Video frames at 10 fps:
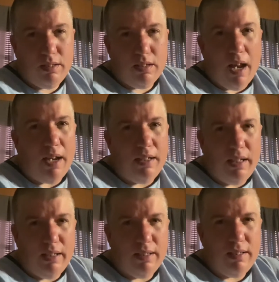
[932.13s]
I
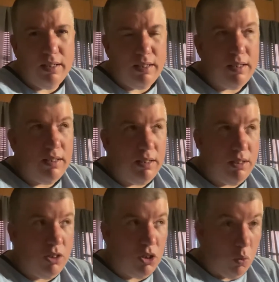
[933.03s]
need
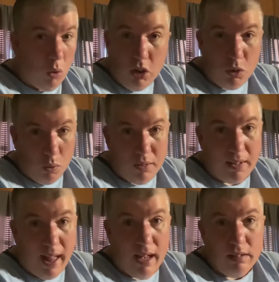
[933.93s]
to work towards
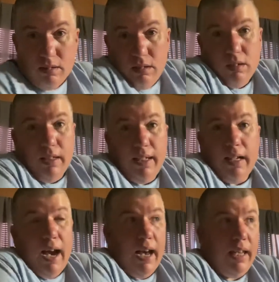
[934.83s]
that. Like,
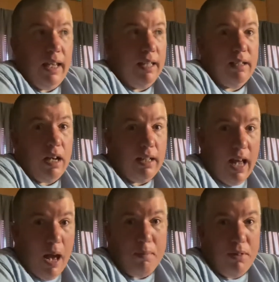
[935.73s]
it's not going to
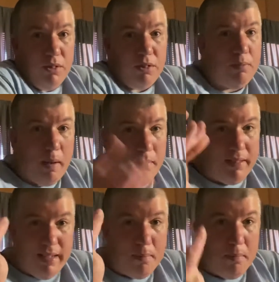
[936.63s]
happen just by me
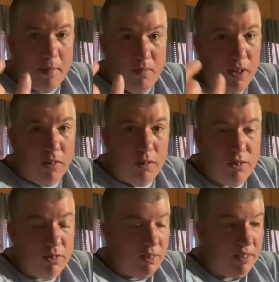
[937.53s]
snapping my
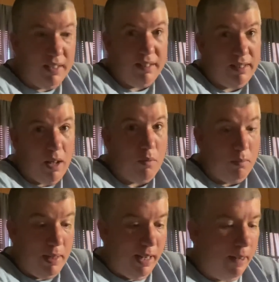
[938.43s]
fingers, as nice as that would
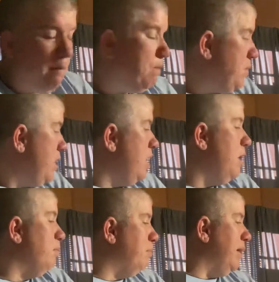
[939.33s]
be.
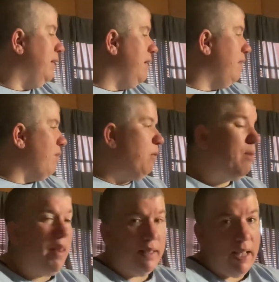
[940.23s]
But if I want
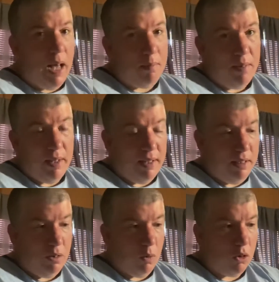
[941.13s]
that to happen, then I
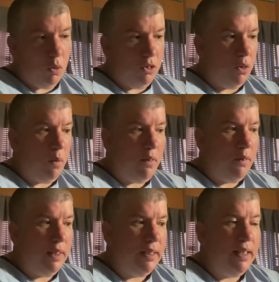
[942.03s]
need to work towards it. Whether
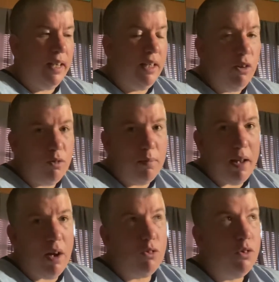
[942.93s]
it's a year from
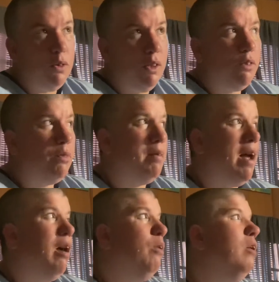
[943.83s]
now, 2 years from
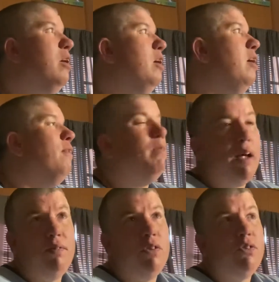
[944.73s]
now,
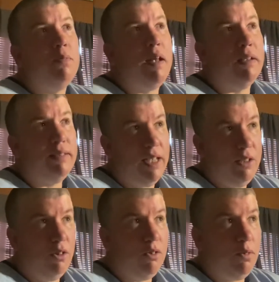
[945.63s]
5 years from now, 10
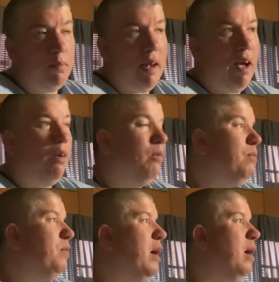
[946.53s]
years from now,
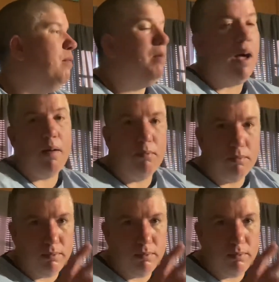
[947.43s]
I'm